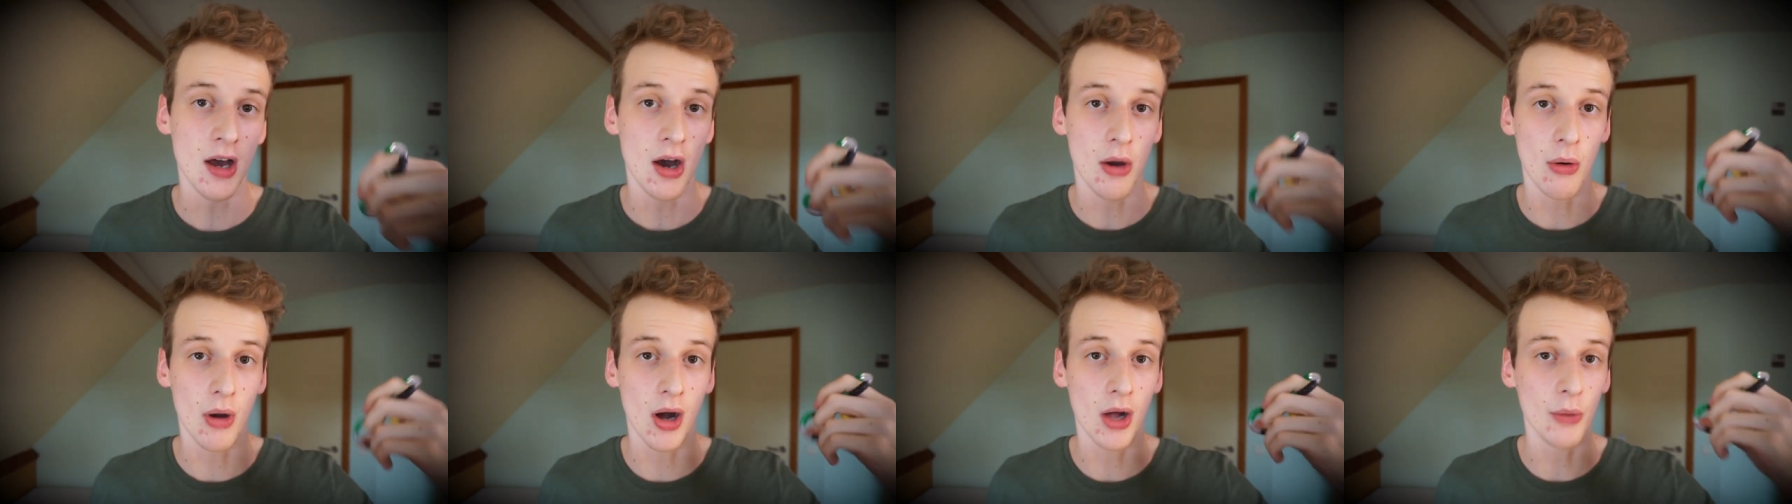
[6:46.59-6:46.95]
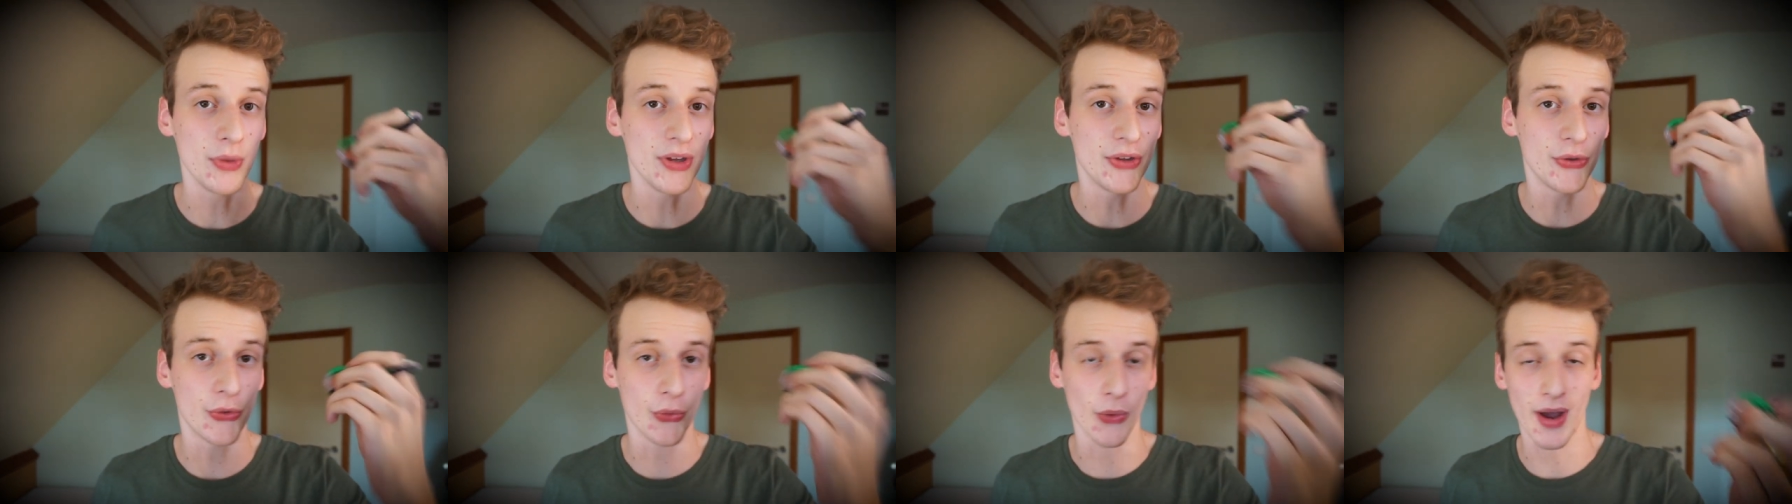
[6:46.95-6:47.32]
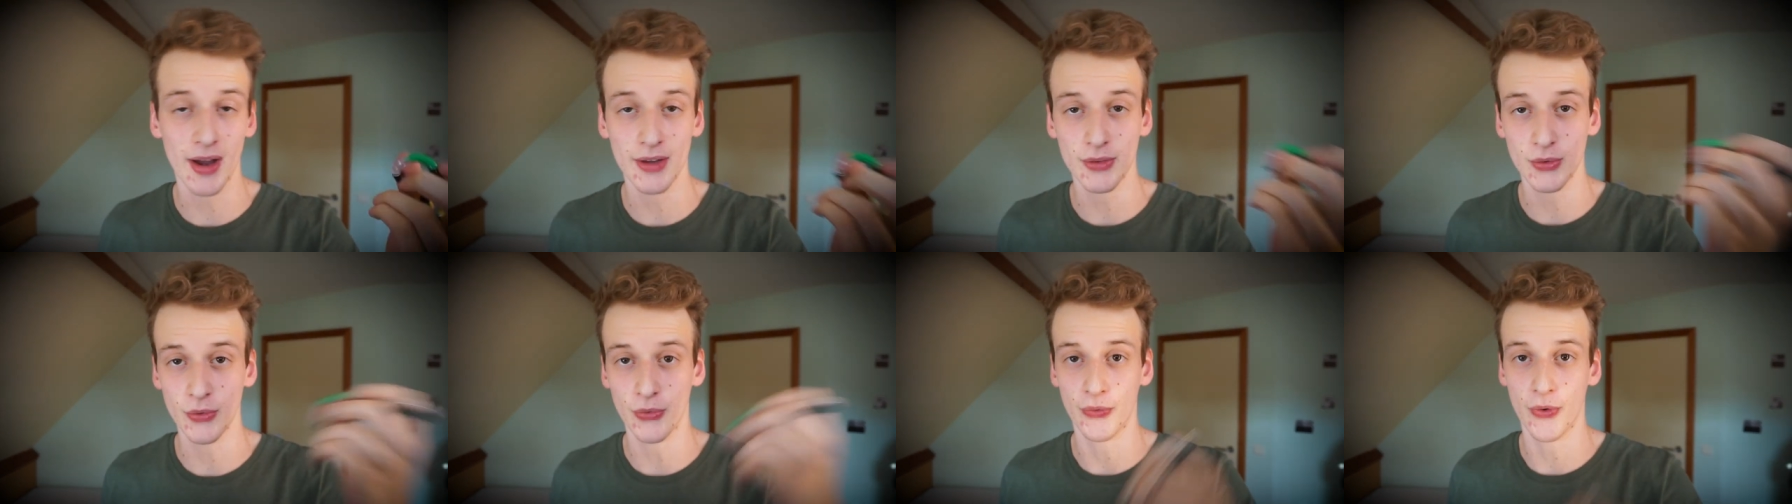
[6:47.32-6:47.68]
while we try
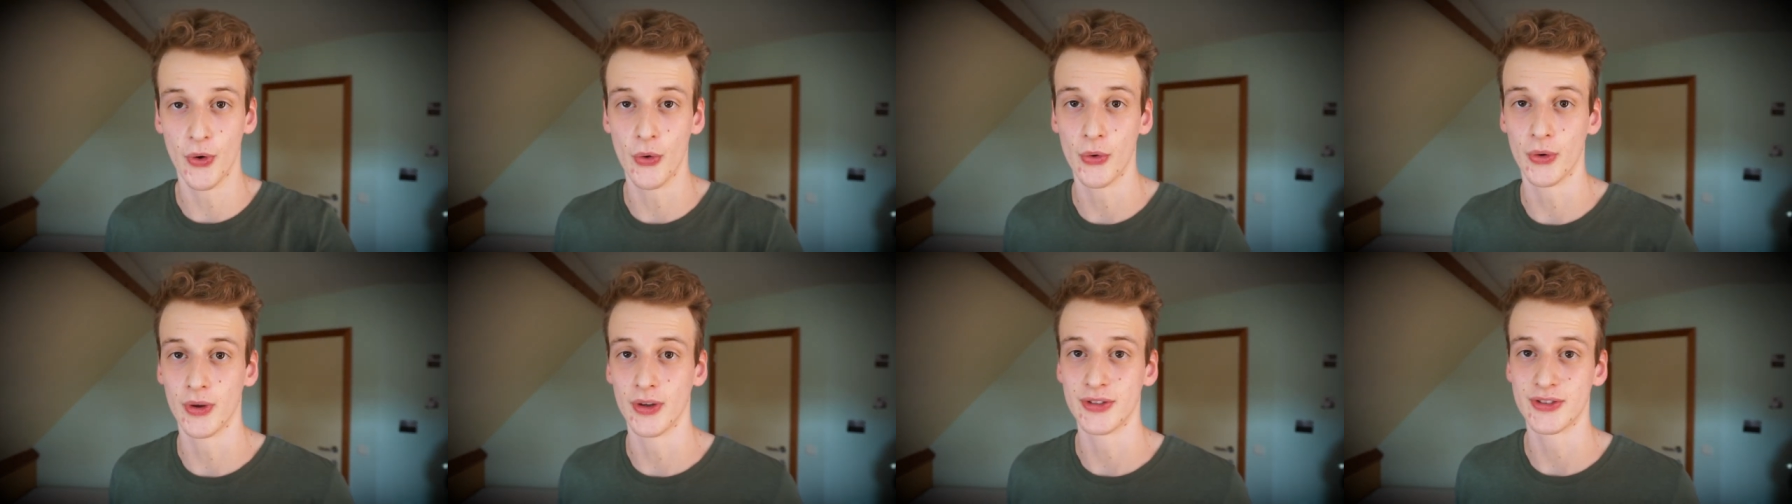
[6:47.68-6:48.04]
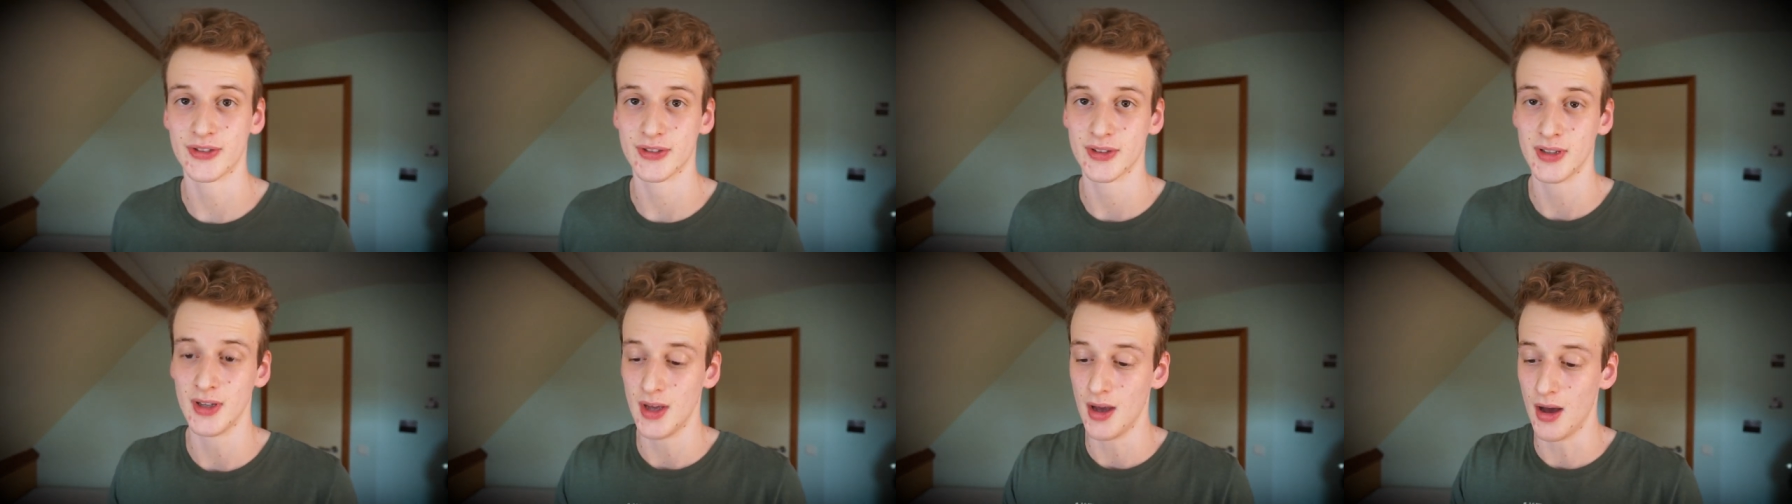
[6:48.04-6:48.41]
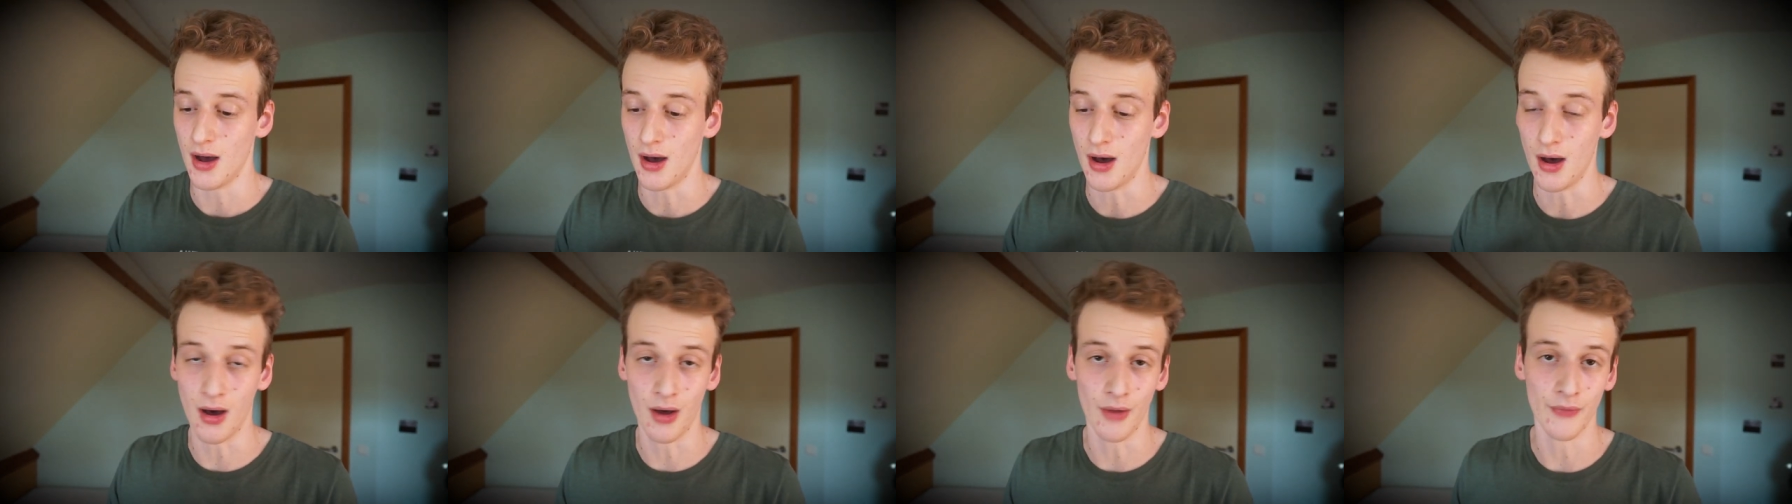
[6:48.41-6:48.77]
to focus
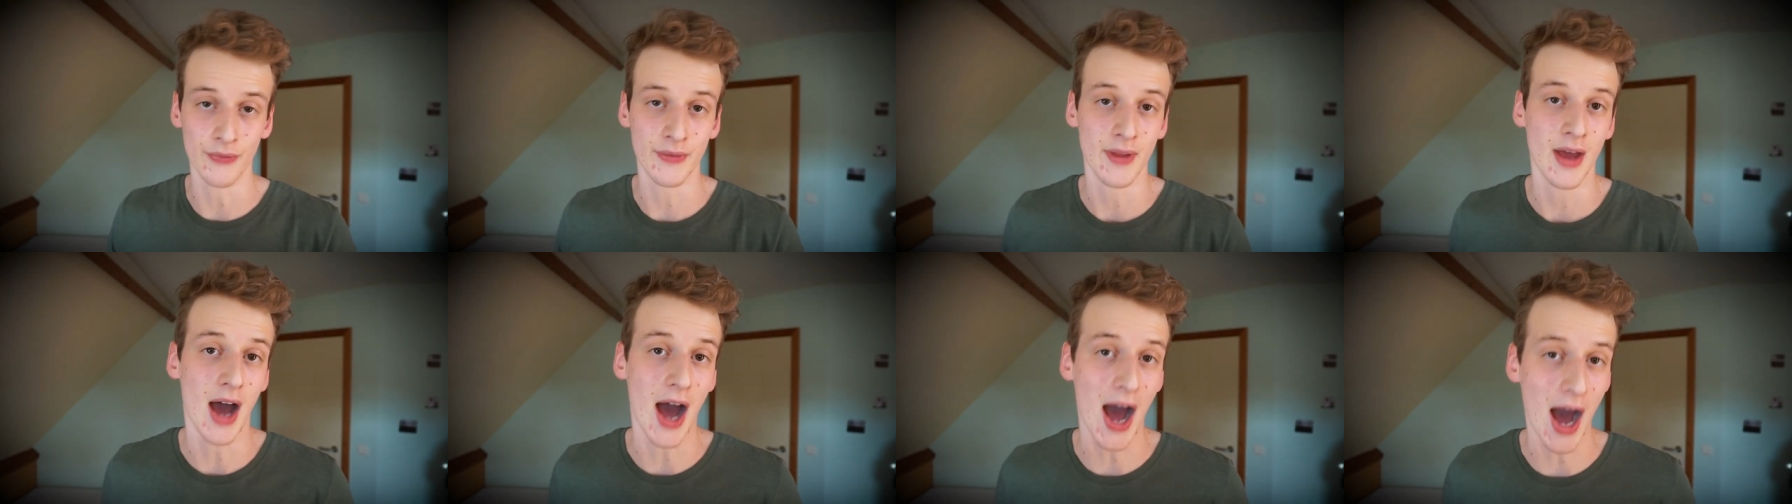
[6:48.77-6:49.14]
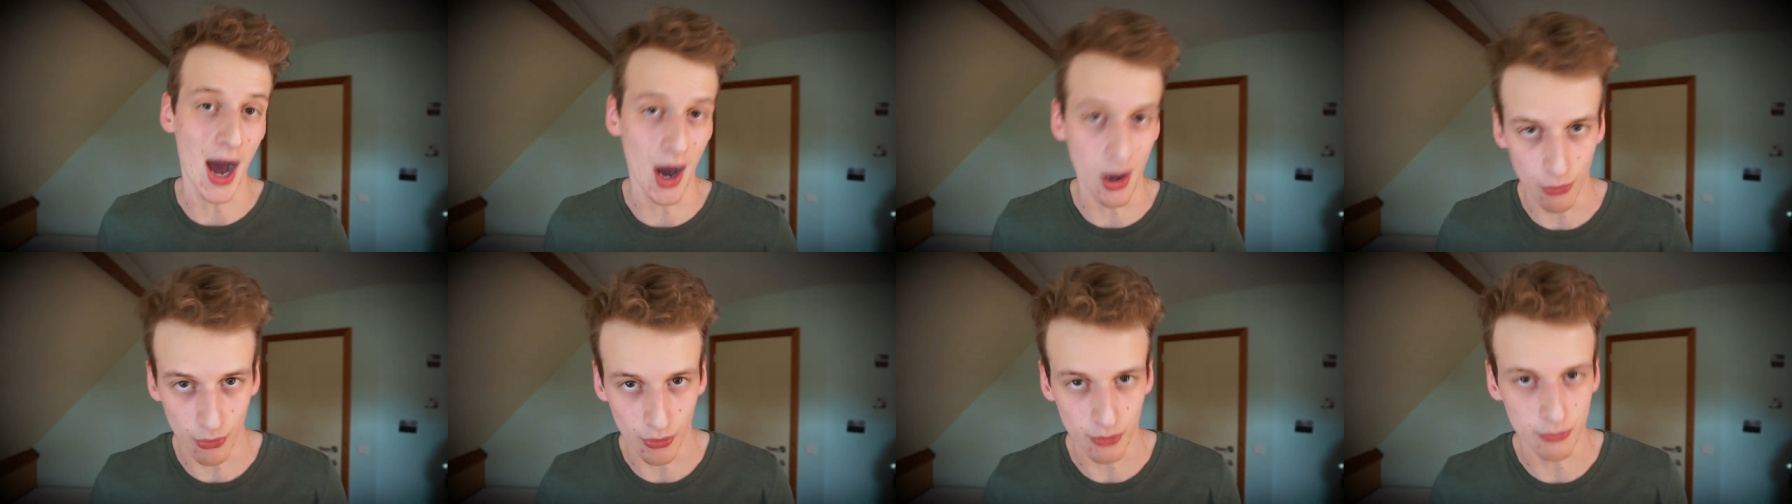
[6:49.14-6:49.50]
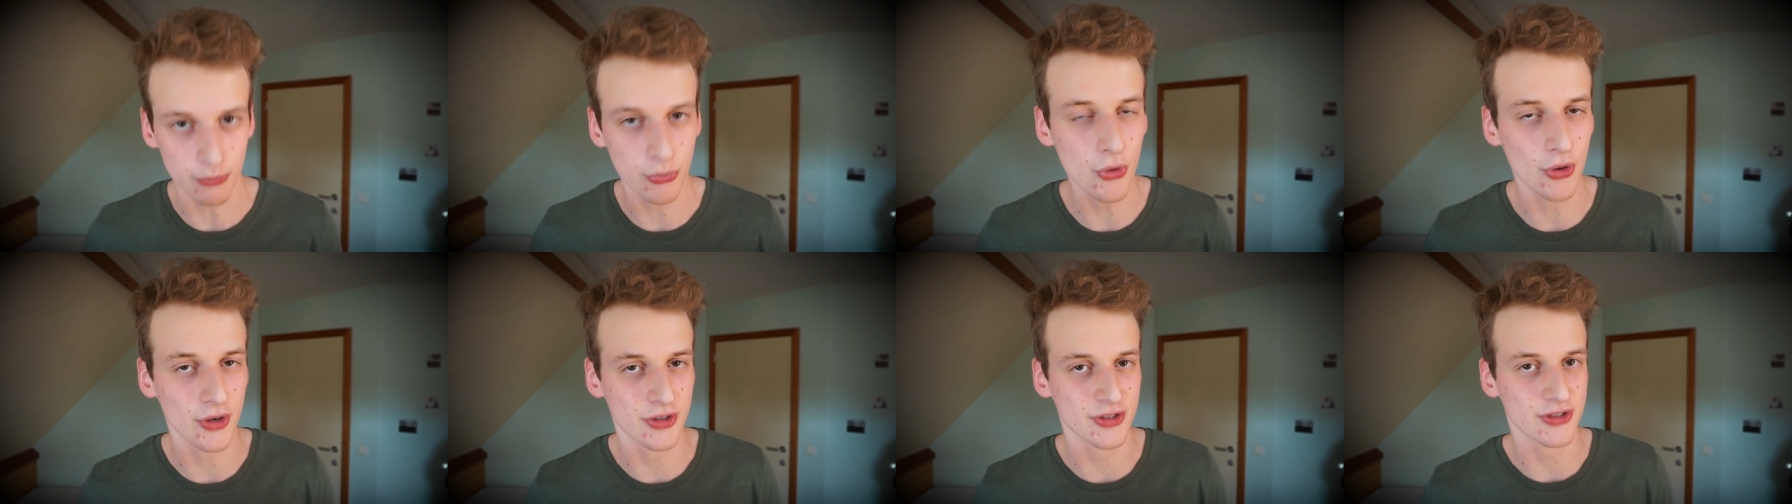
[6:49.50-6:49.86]
on our
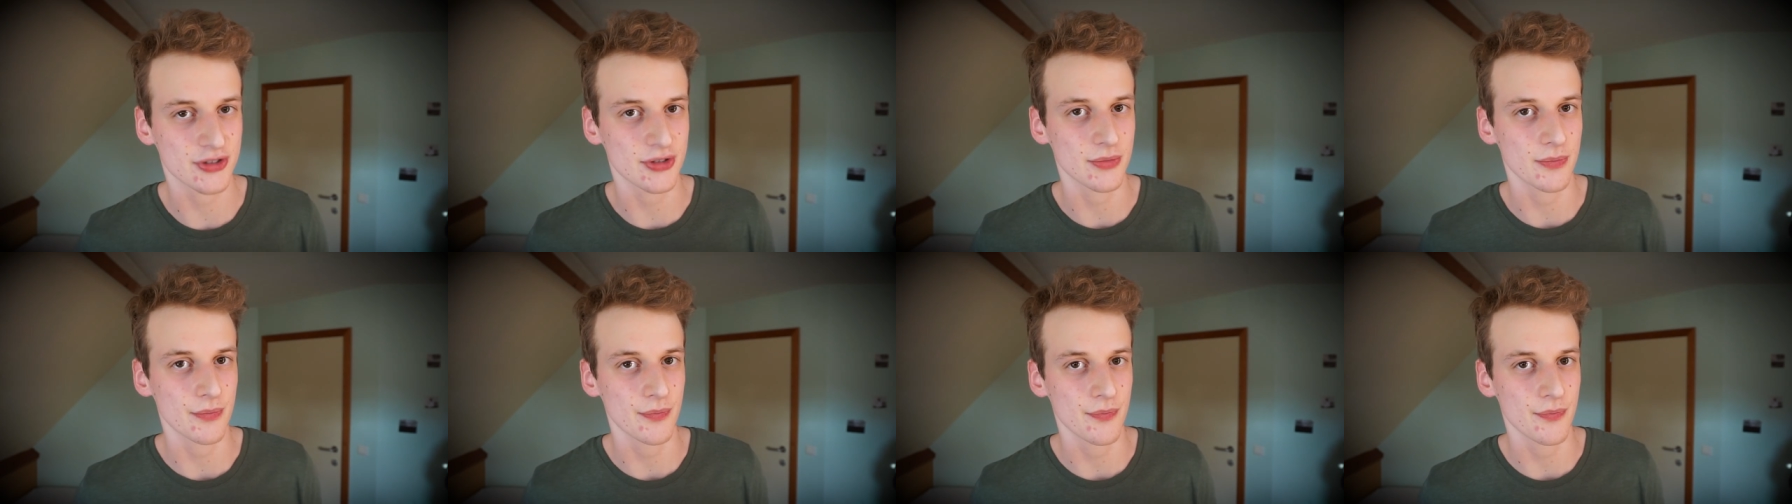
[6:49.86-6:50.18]
books.